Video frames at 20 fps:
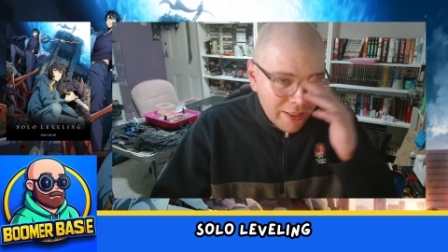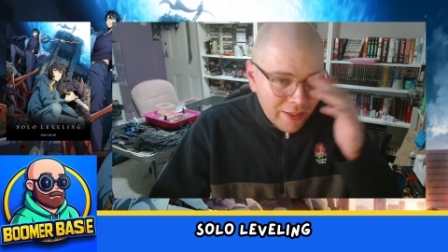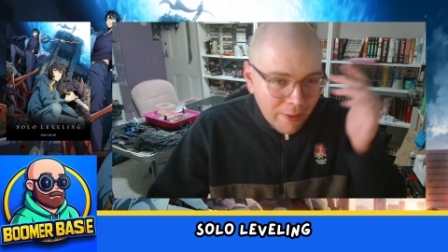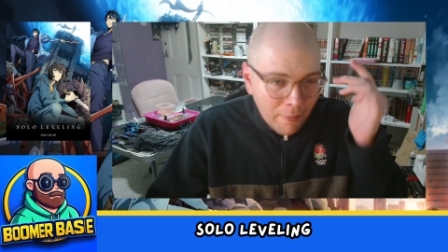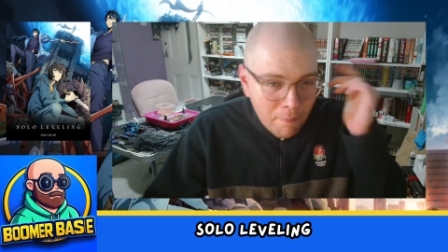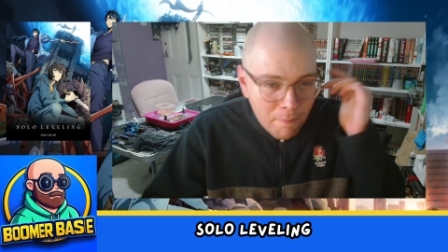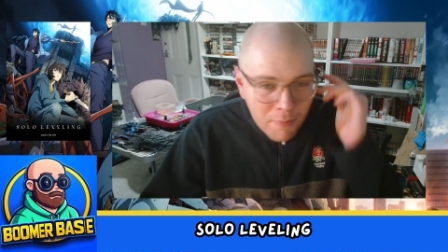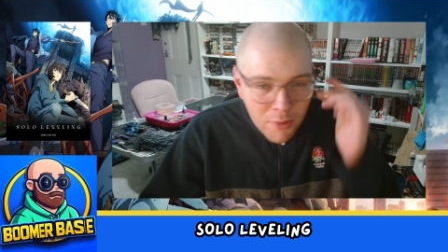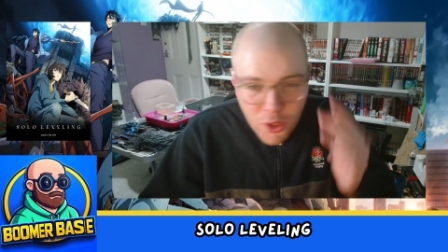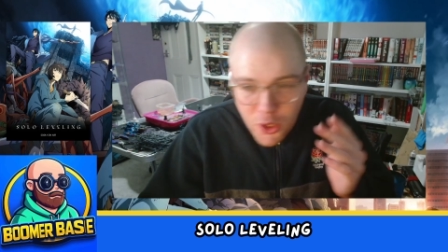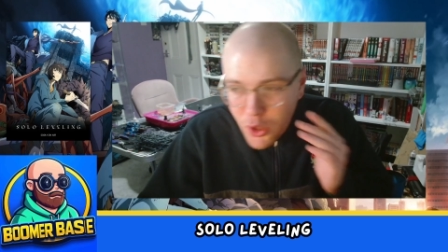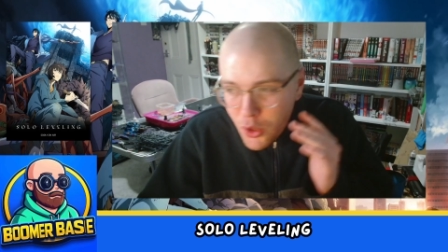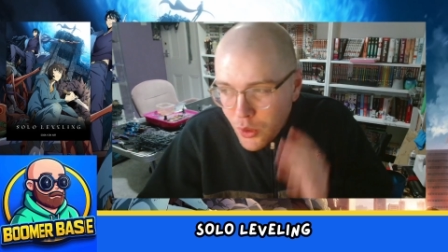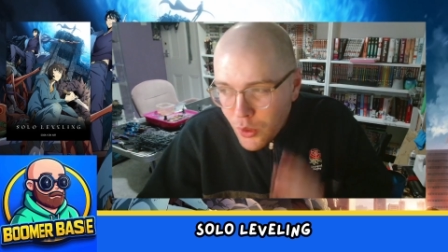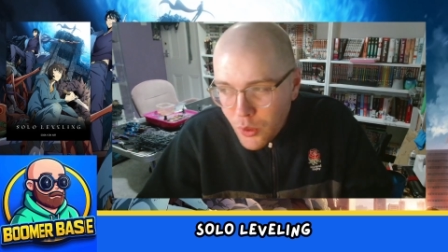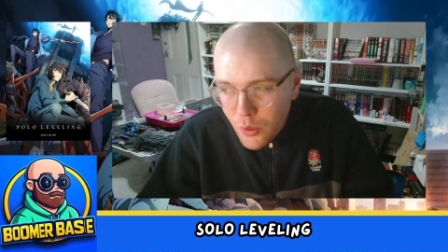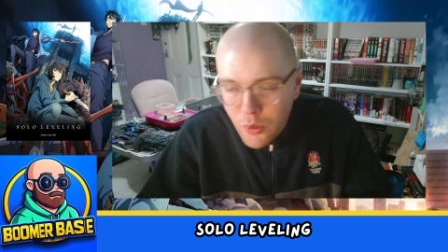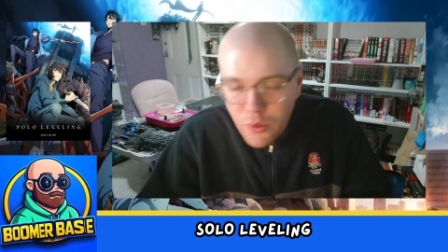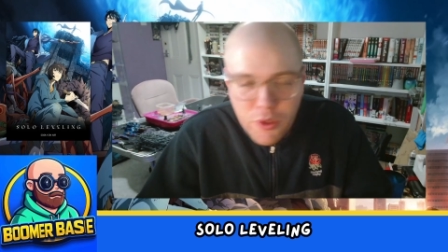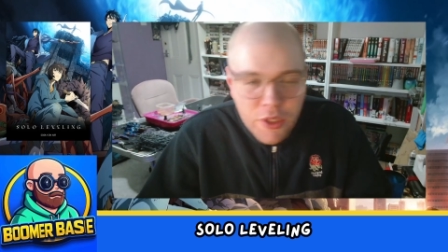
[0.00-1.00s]
The
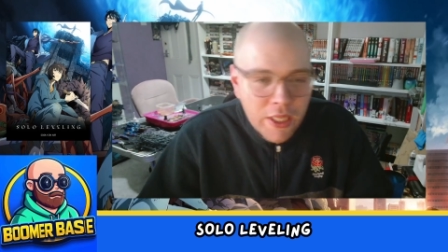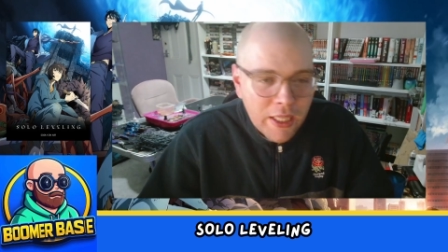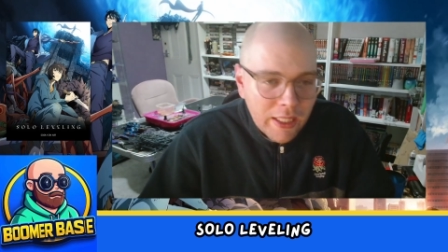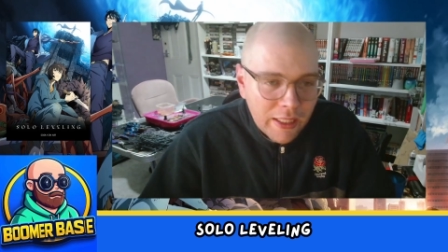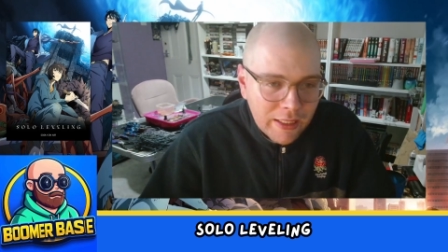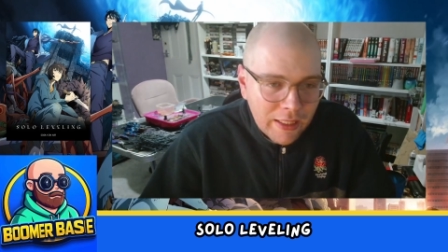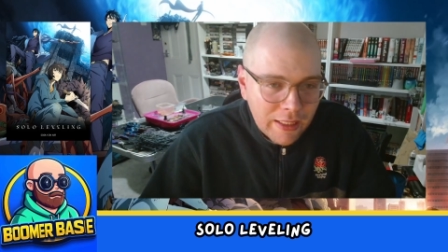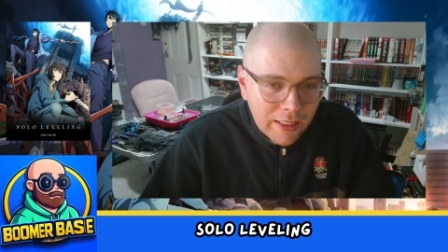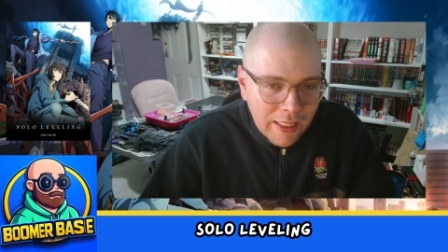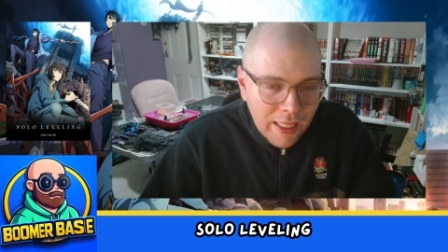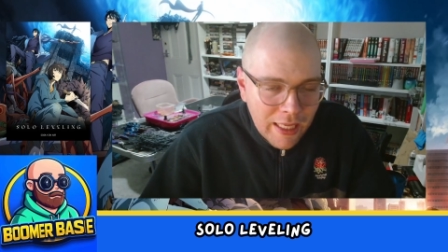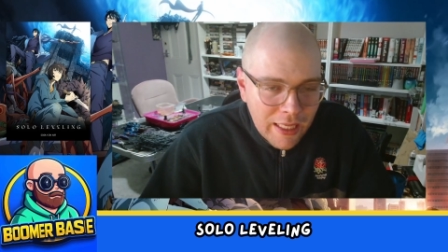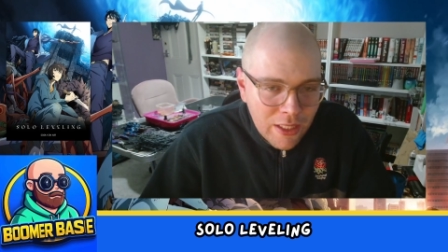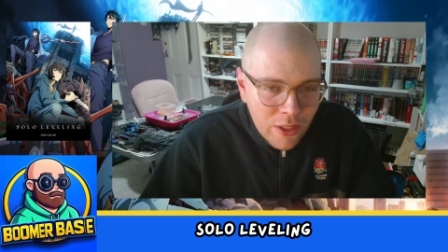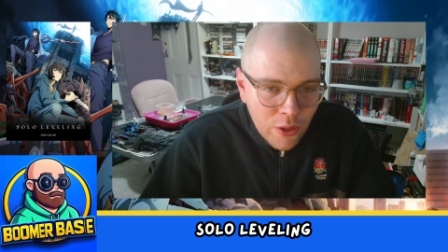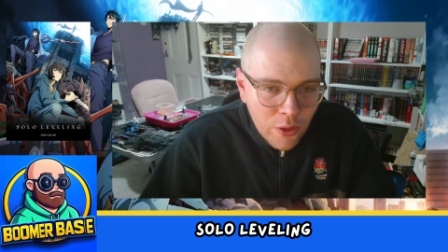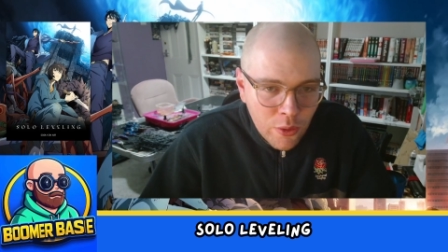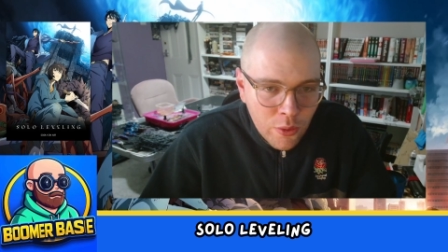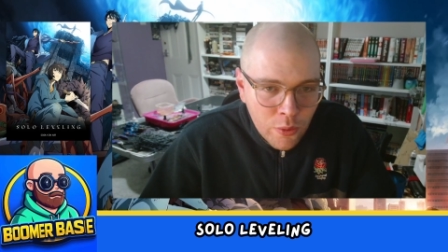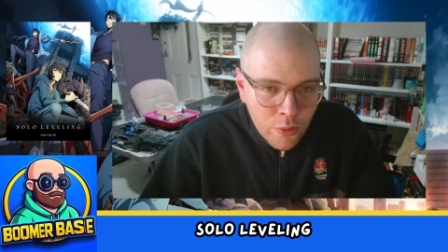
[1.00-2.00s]
music that they
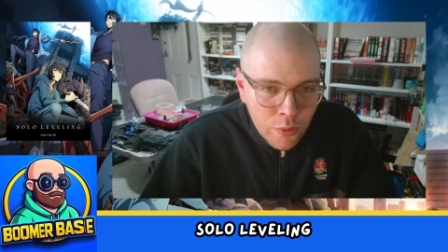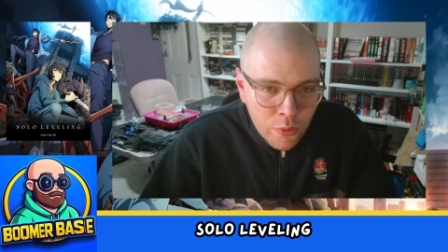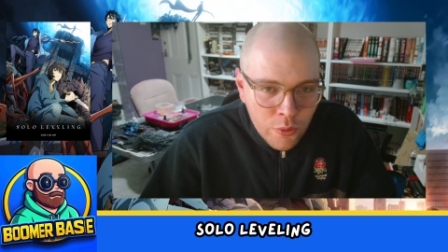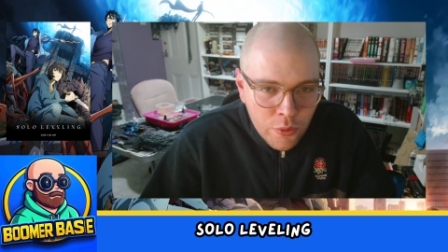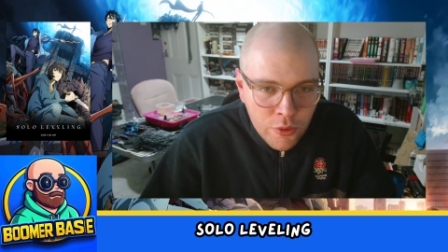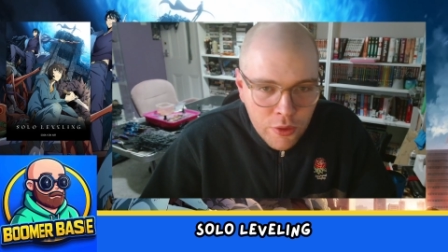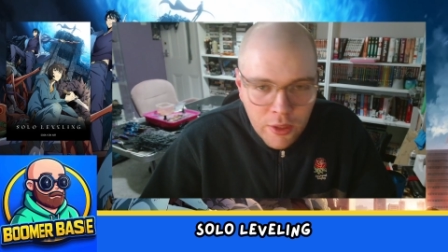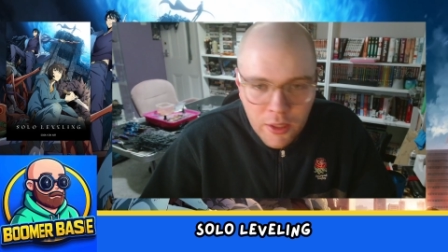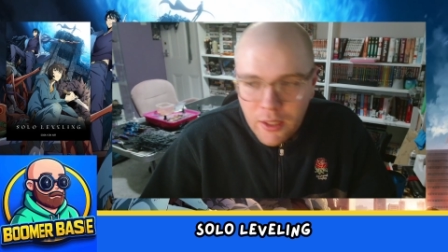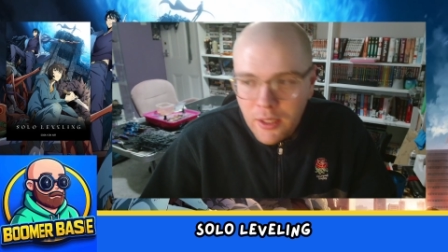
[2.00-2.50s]
use,